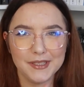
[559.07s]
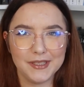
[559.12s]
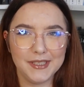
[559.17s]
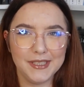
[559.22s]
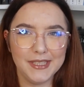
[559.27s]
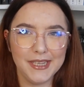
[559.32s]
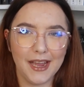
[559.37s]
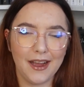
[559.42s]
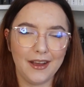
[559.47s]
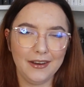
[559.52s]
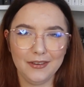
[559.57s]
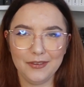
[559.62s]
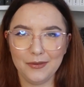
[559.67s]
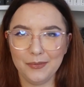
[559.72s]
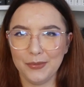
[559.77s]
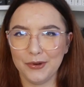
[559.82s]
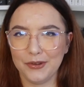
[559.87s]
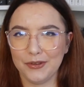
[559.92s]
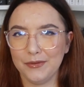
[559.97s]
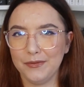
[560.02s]
the Hades
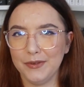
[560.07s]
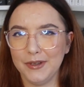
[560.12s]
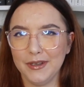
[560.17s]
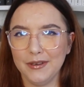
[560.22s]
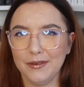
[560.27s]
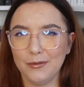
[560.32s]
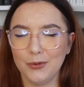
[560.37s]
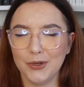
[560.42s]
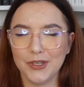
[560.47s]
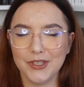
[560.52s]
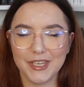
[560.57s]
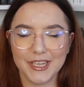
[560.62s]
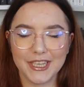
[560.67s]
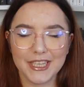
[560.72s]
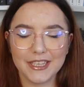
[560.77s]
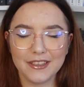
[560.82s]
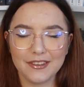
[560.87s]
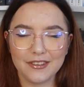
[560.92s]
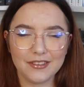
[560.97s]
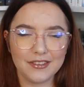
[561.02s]
and Persephone
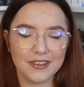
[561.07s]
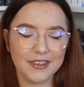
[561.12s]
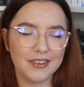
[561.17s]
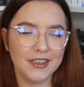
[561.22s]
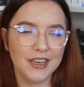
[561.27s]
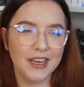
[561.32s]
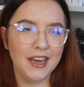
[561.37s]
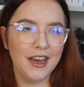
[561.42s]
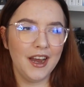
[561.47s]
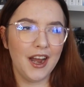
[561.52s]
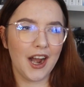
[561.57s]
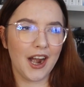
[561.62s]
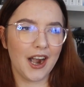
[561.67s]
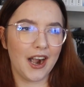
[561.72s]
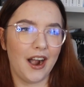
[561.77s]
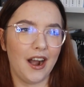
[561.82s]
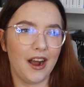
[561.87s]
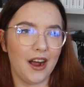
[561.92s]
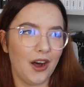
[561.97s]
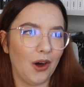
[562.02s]
retellings that
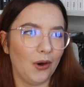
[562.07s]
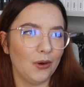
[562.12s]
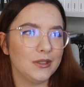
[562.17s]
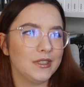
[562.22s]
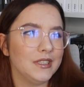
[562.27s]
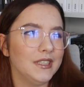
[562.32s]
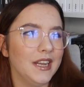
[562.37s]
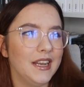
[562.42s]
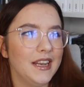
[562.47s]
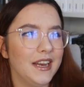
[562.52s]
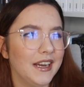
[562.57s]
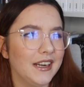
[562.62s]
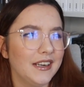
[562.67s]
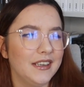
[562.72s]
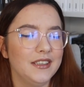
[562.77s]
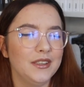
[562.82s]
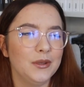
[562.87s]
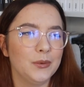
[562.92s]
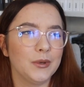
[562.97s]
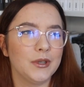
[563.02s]
are out there
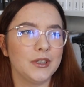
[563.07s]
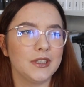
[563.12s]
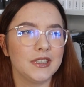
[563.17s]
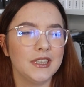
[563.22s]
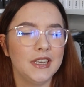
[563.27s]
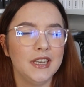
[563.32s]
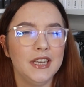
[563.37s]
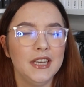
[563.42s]
in the world.